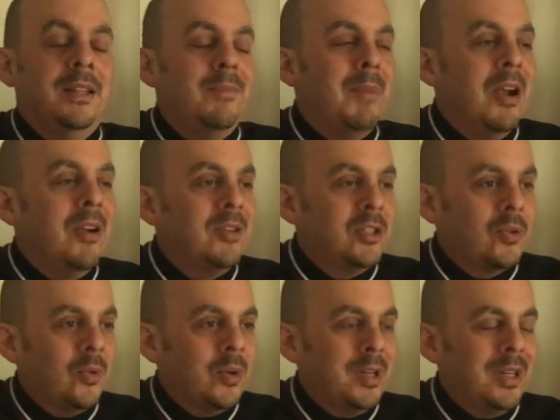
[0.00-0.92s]
Marriage
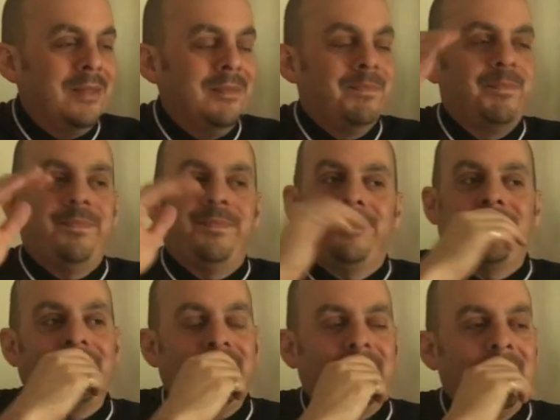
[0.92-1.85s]
Story,
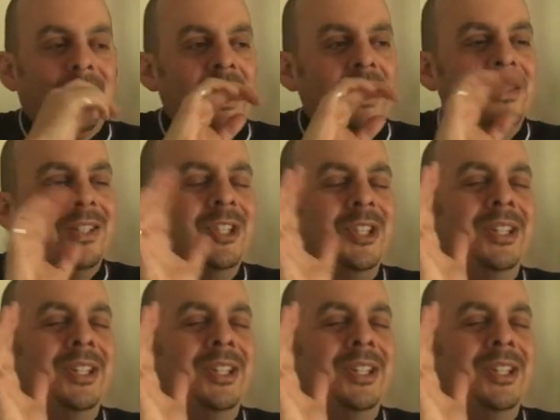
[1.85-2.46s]
such a